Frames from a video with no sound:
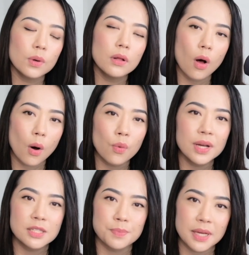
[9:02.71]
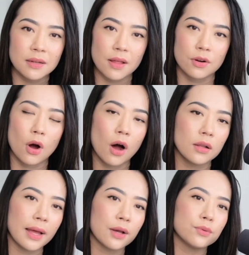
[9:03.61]
will always be another
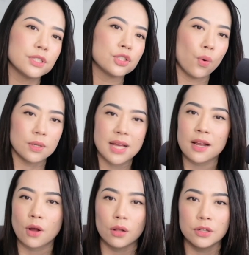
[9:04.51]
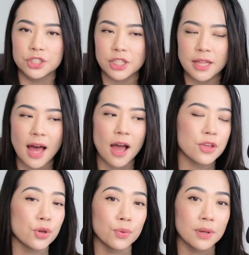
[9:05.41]
hot language or technology that
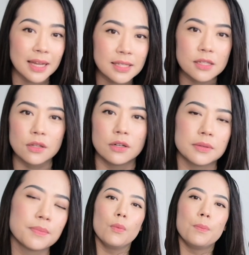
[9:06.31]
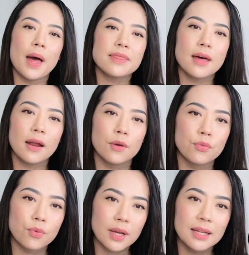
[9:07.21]
you need to learn. I'll bet that a
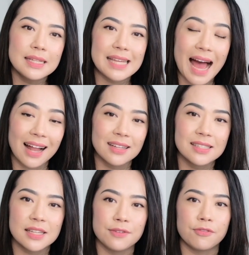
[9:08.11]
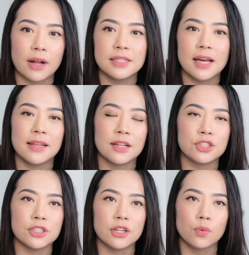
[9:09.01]
really talented front-end
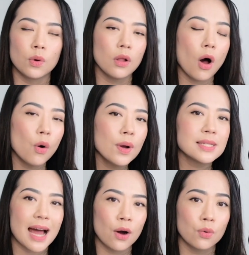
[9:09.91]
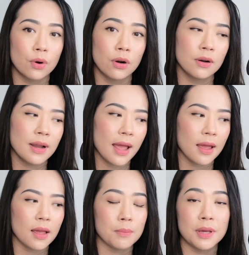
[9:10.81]
engineer will always out-earn
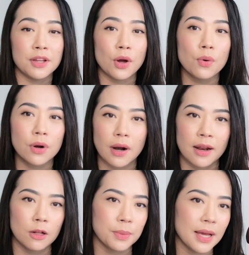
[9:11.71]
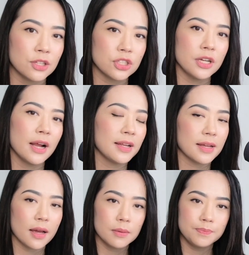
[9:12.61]
a mediocre N L P engineer any
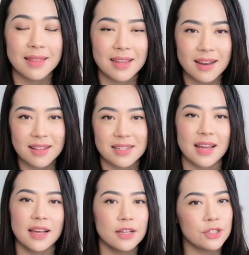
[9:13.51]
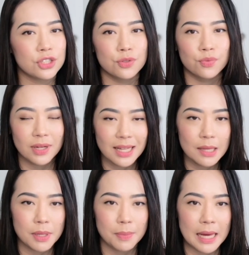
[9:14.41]
day. At the end of the day, you should really
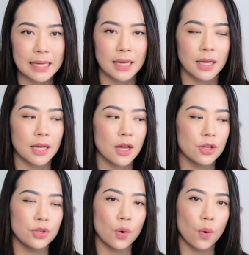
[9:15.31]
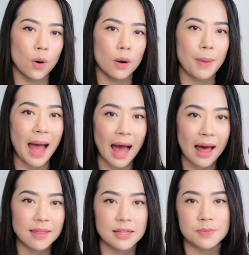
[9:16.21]
be picking your
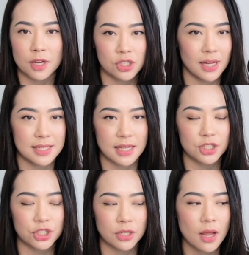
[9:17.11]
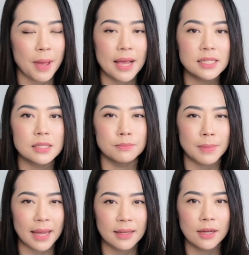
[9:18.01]
path and specialization based
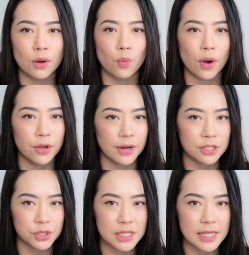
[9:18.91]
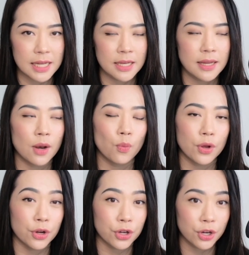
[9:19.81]
mainly on what you're interested in and
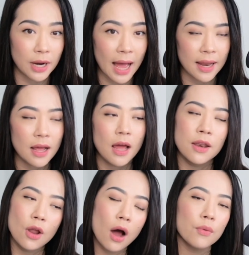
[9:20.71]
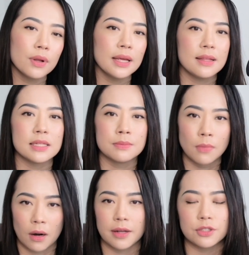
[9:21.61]
what you're good at, not really these
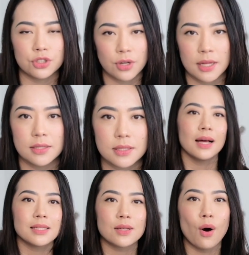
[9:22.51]
market trends. Plus,